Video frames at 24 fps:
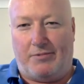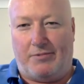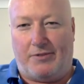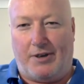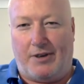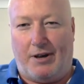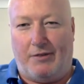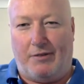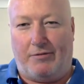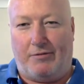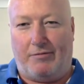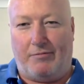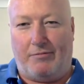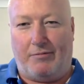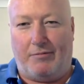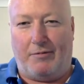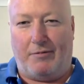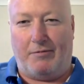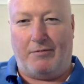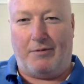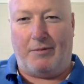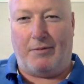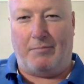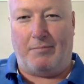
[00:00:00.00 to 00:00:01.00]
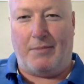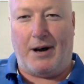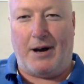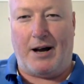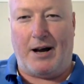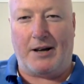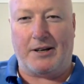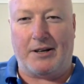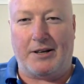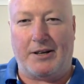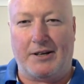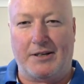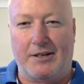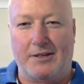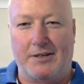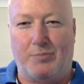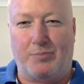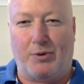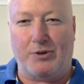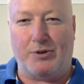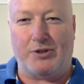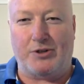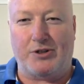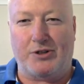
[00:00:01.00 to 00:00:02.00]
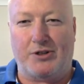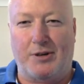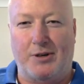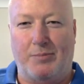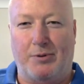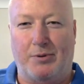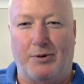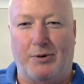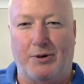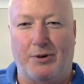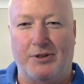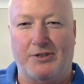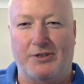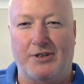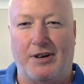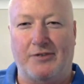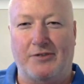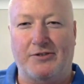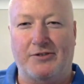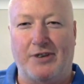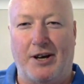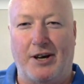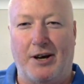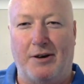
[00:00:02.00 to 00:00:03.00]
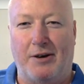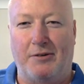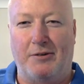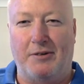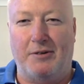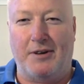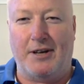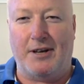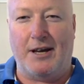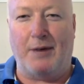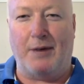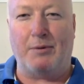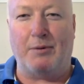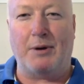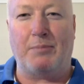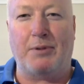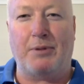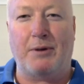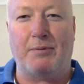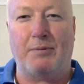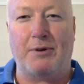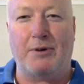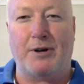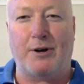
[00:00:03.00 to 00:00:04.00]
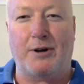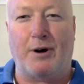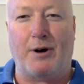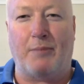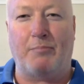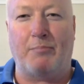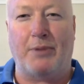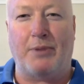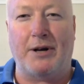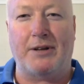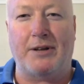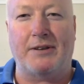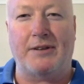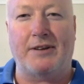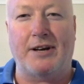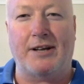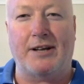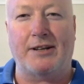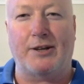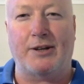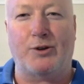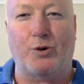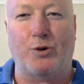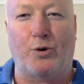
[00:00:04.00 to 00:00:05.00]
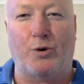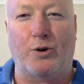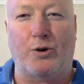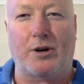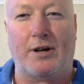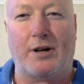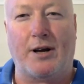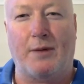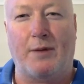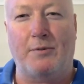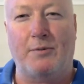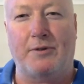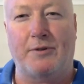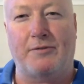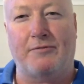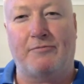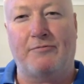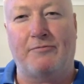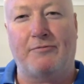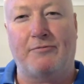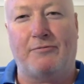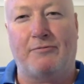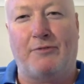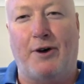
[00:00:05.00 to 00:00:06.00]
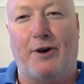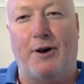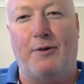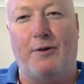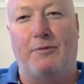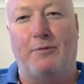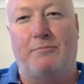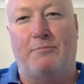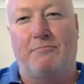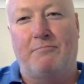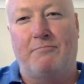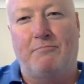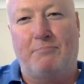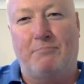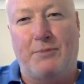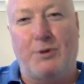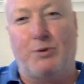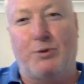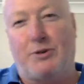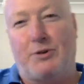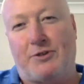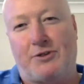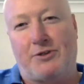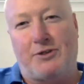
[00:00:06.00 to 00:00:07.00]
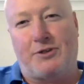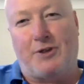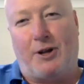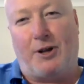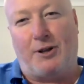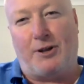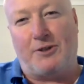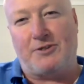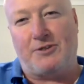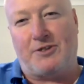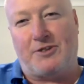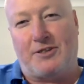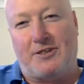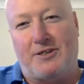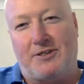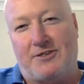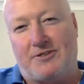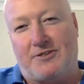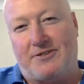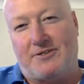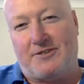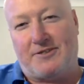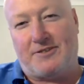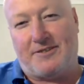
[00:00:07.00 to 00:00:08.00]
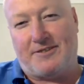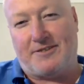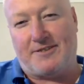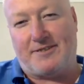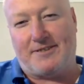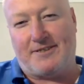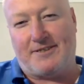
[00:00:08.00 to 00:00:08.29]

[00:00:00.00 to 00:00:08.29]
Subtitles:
So, with marketing, sponsorship, and all that stuff. So, how many people you got beating down the door to come and throw millions of dollars at this?